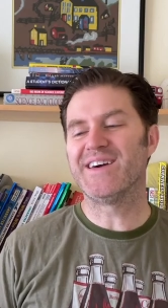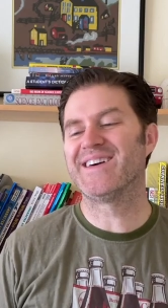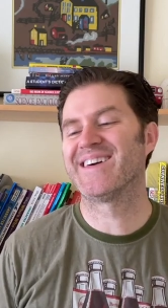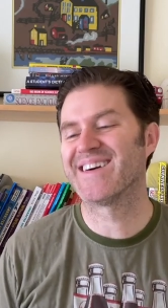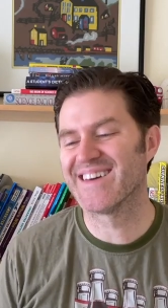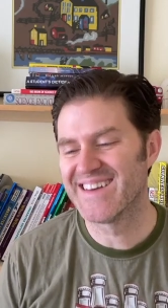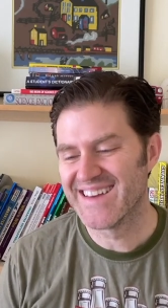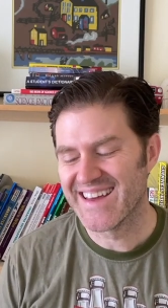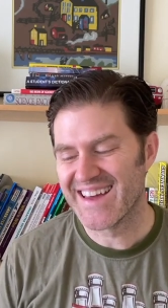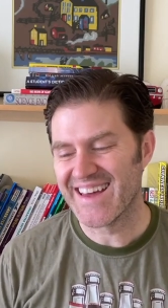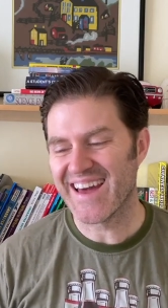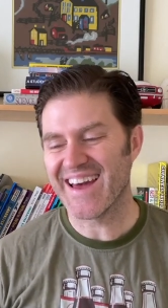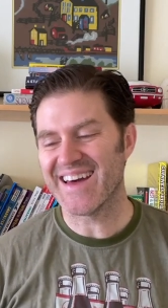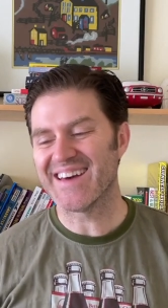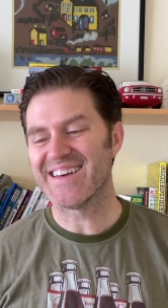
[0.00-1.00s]

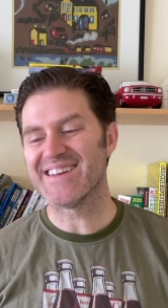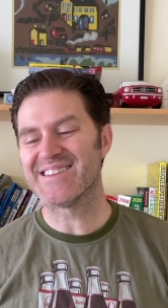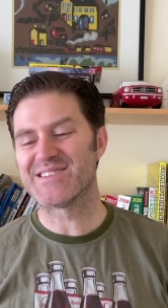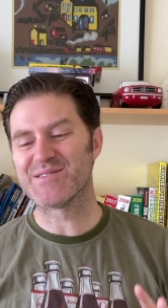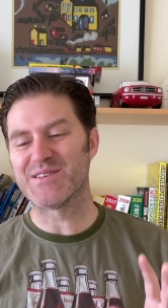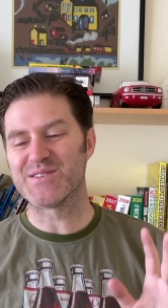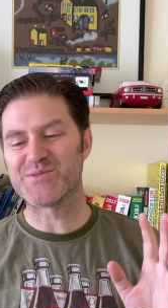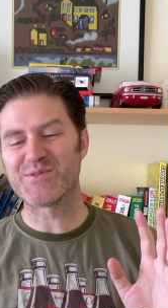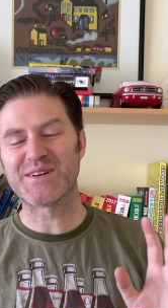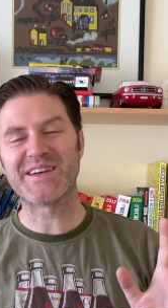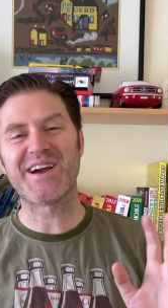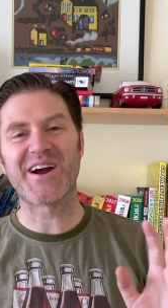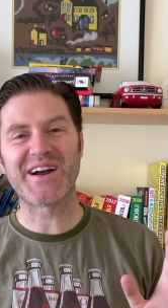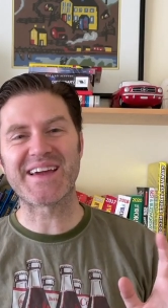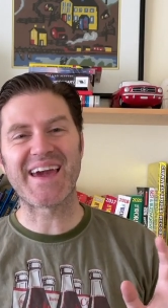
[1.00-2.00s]
uh, it's, it's really
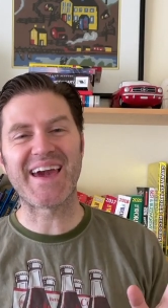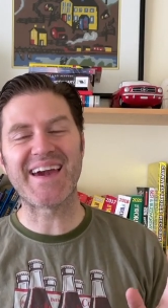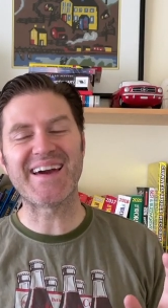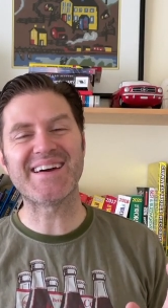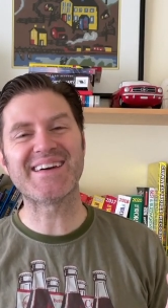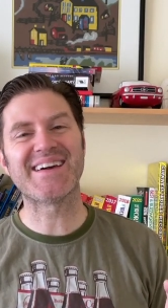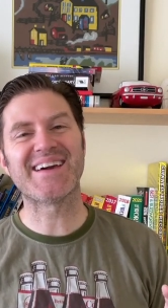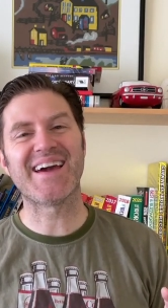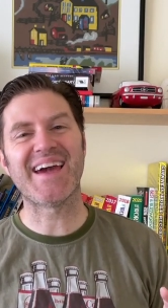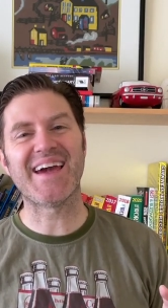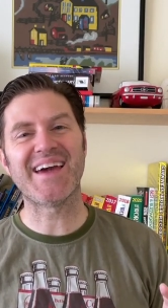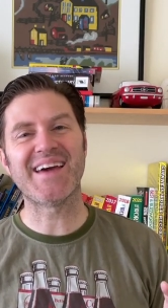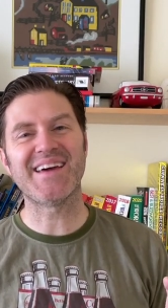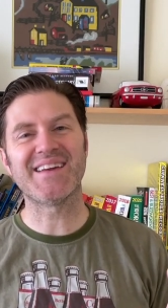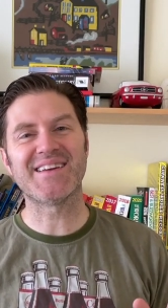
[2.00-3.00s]
archaic,
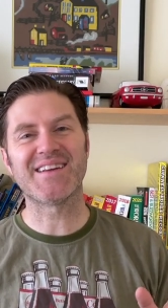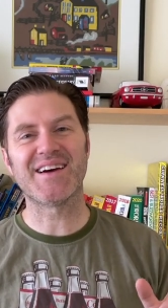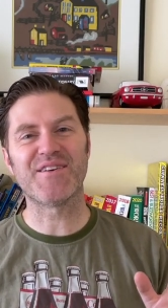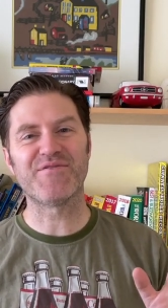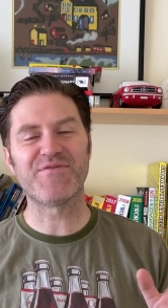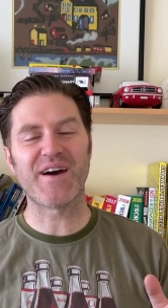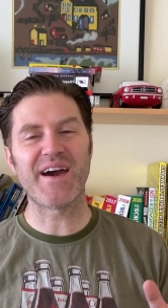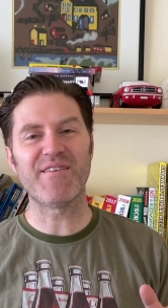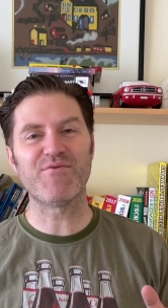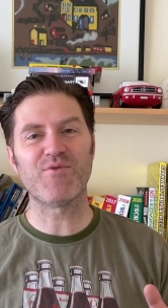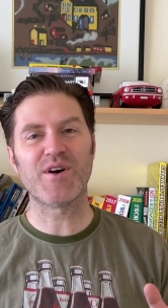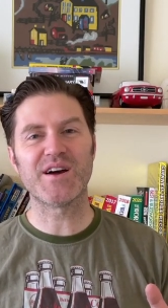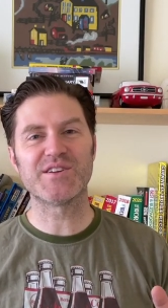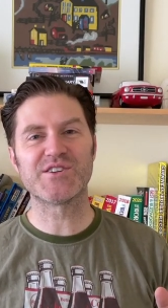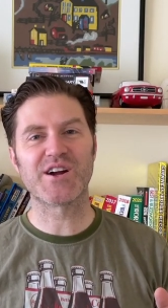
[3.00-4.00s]
and a 5
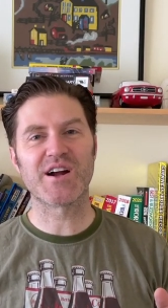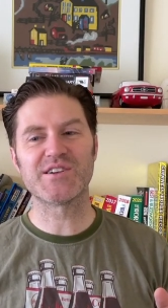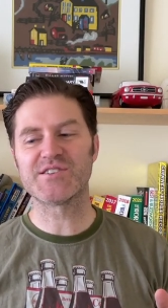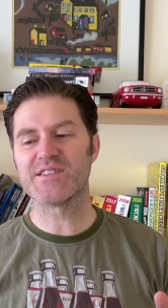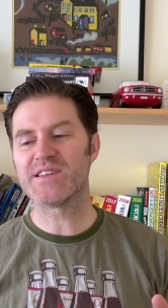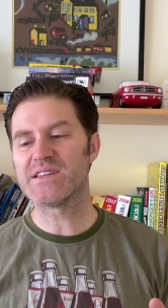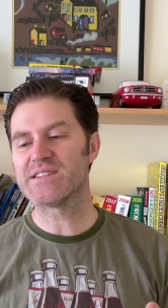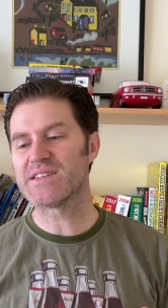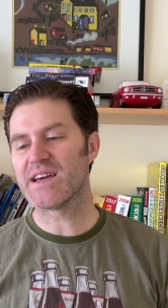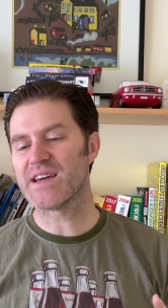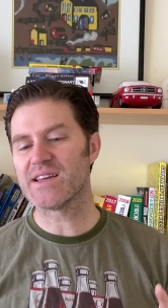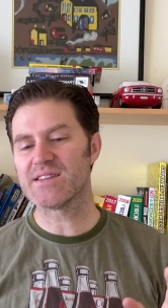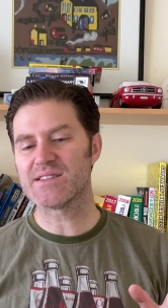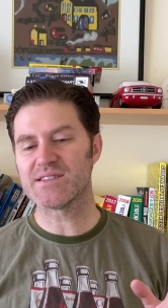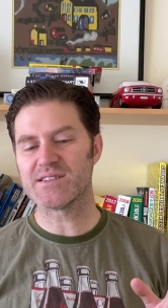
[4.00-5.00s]
watt charger these
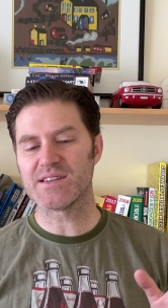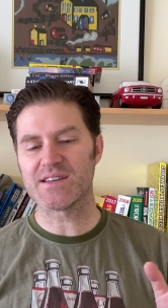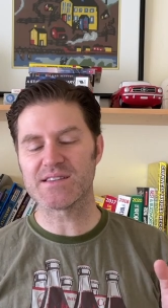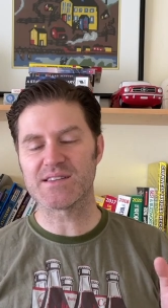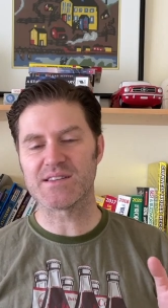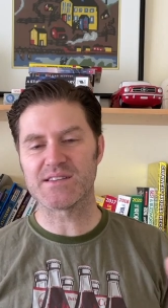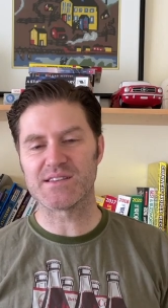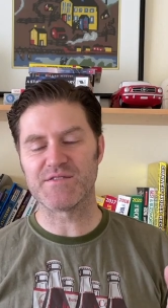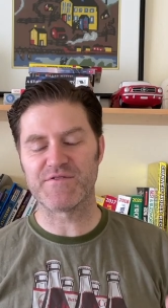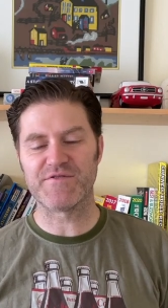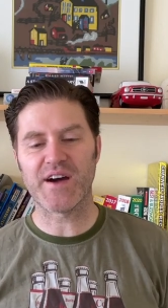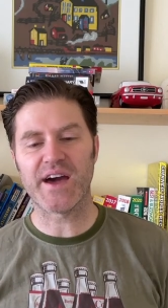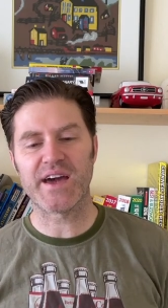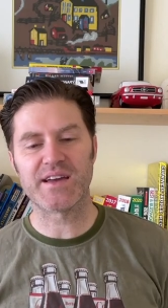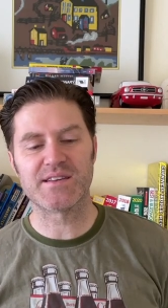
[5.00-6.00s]
days doesn't
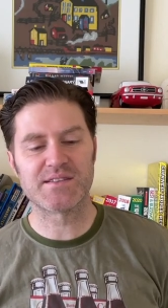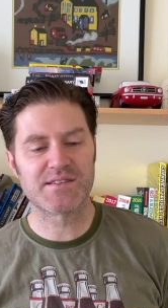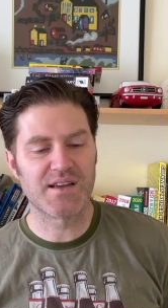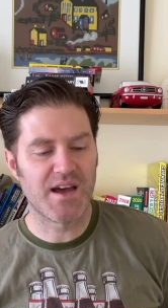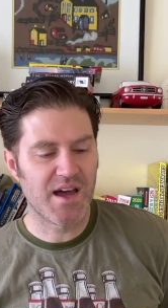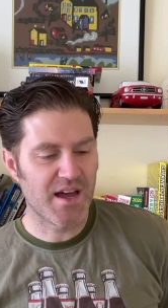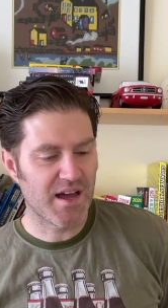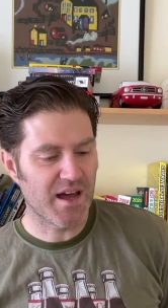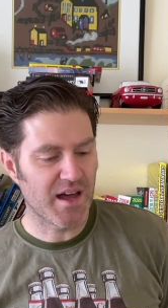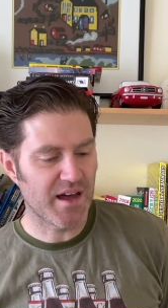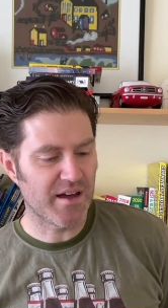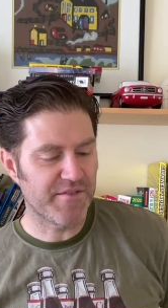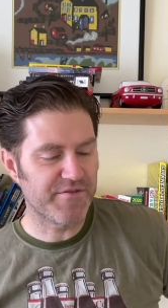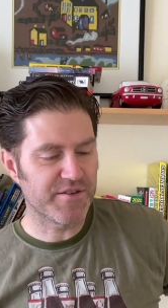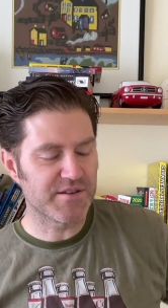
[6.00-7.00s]
suffice.
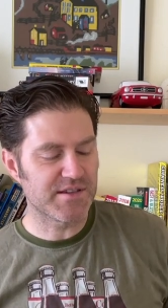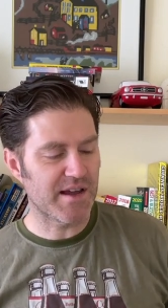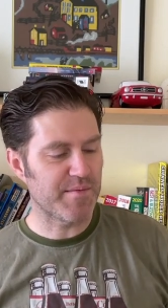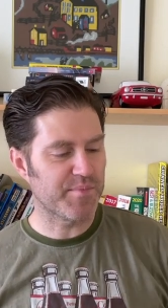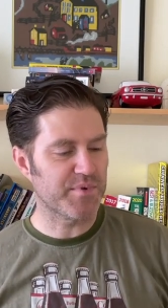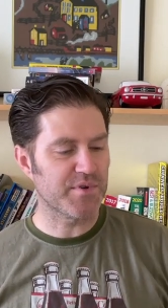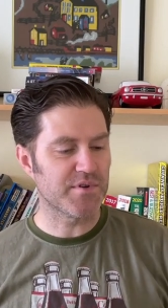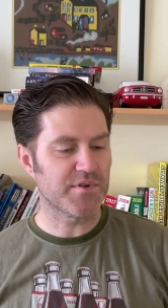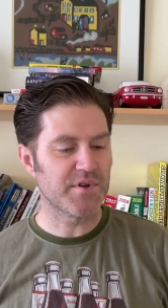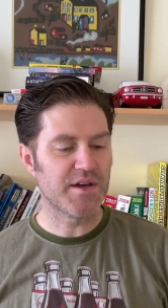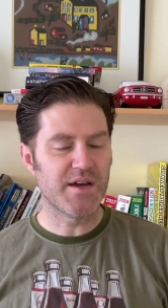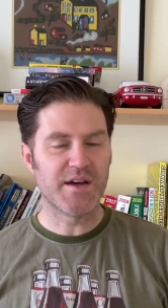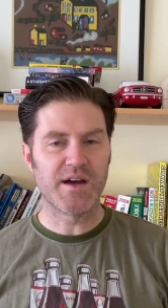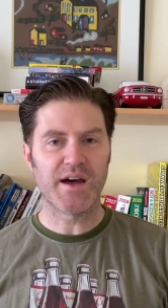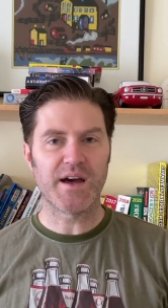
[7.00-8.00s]
Uh, for example,
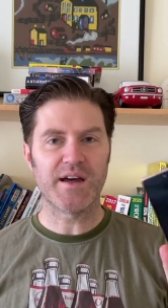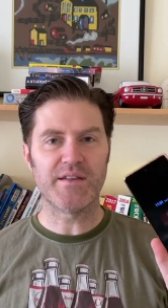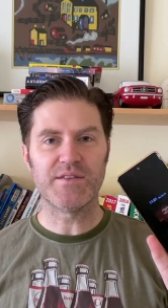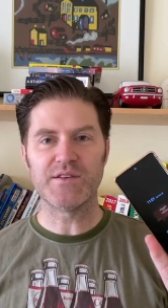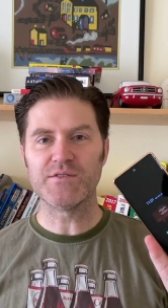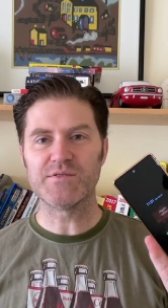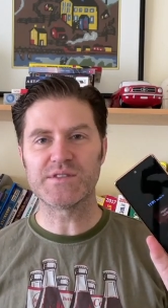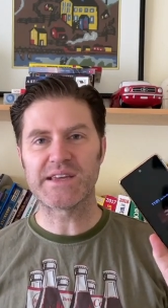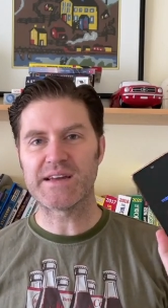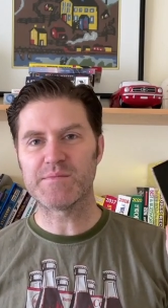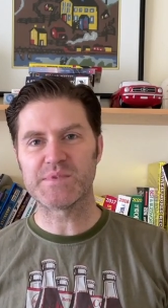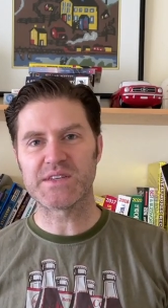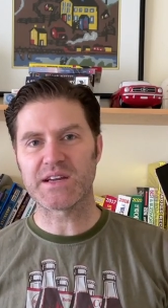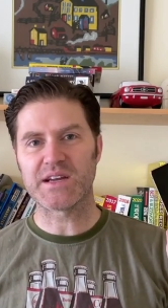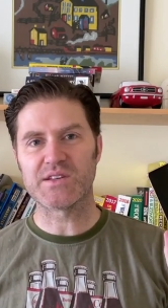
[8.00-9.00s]
uh, the new
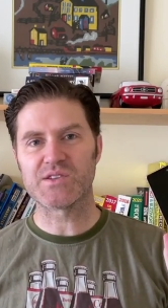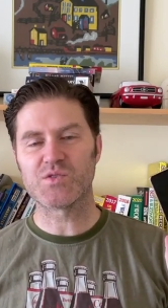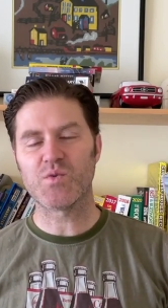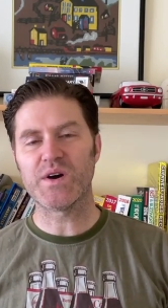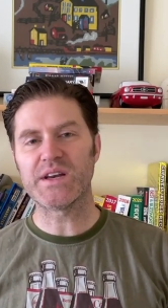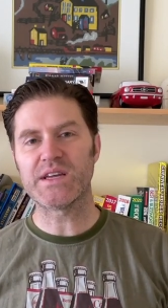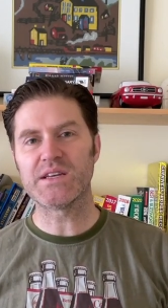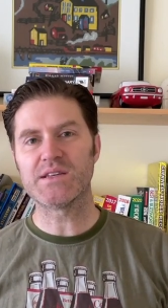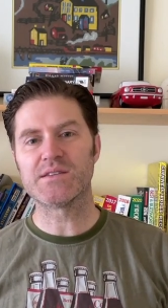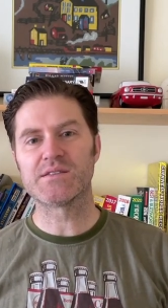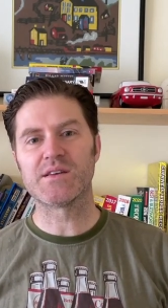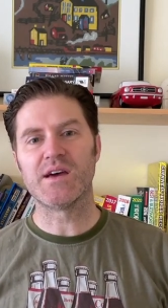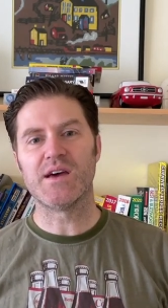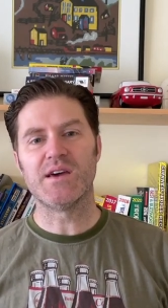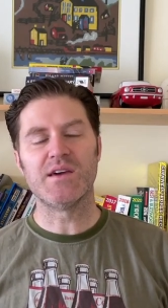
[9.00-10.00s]
Samsung
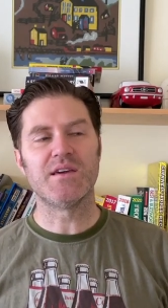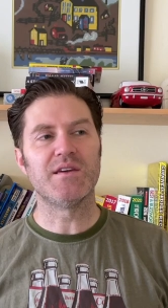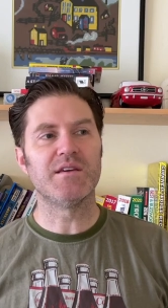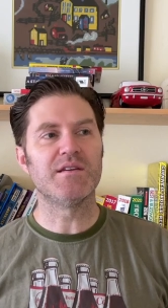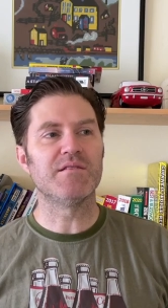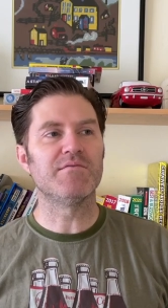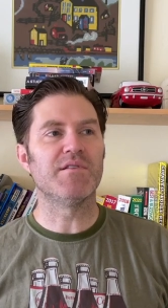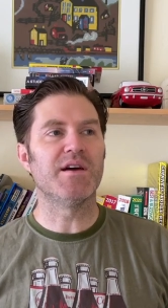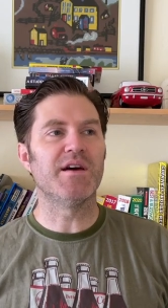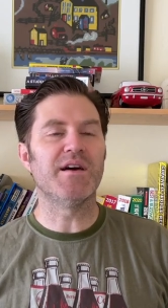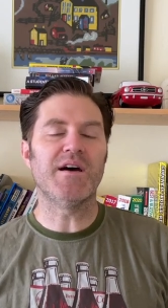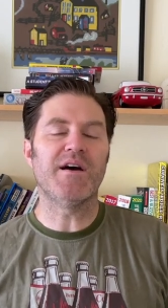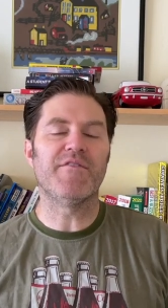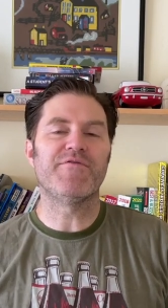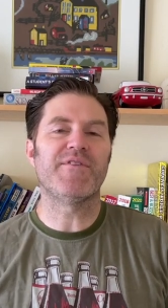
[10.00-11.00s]
S20s,
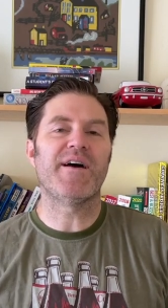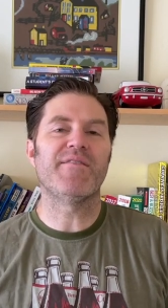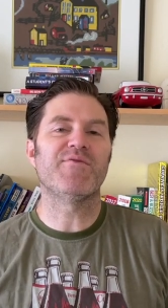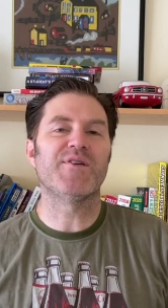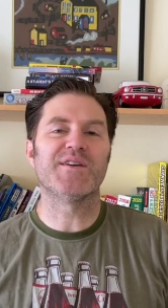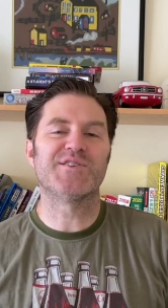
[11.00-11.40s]
a 5 watt